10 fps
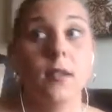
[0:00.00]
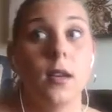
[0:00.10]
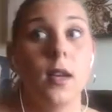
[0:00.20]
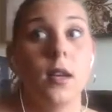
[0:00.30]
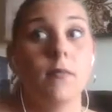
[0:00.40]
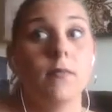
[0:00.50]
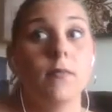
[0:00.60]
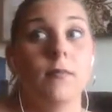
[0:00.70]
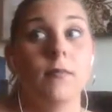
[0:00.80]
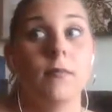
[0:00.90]

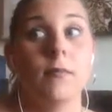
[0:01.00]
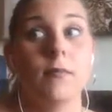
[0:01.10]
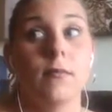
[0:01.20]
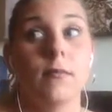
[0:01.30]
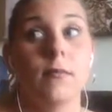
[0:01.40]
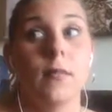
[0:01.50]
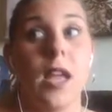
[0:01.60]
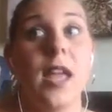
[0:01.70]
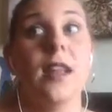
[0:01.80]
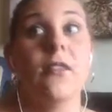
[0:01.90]

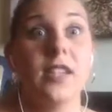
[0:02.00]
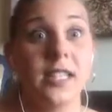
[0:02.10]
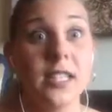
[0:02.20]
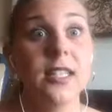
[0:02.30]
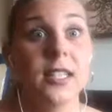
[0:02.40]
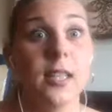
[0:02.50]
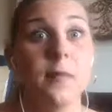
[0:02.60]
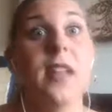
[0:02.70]
And if he did sleep,